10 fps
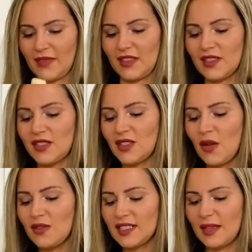
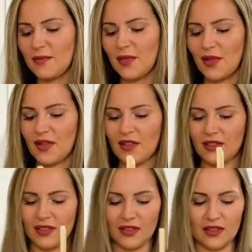So simple.
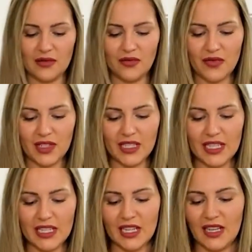You
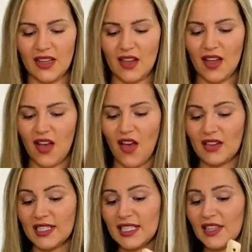really,
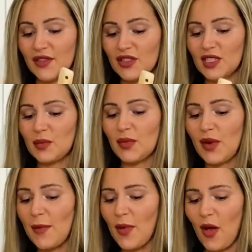honestly, if you just
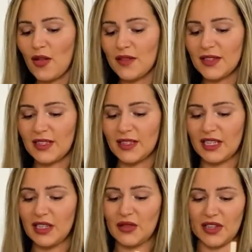prep all the
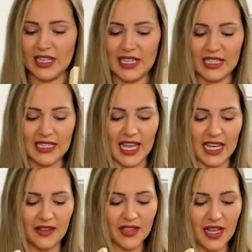ingredients
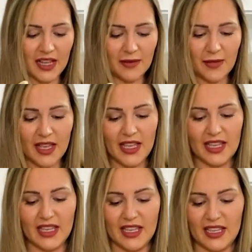ahead of time,
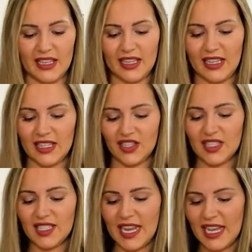it
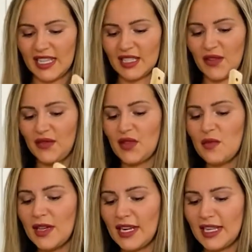just takes a few
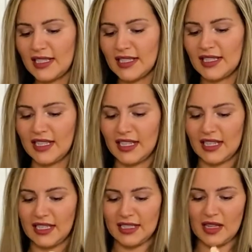minutes
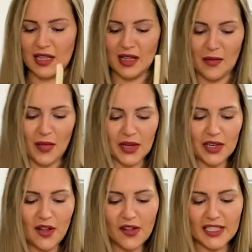to put it
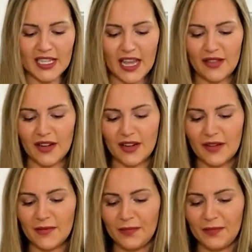all together.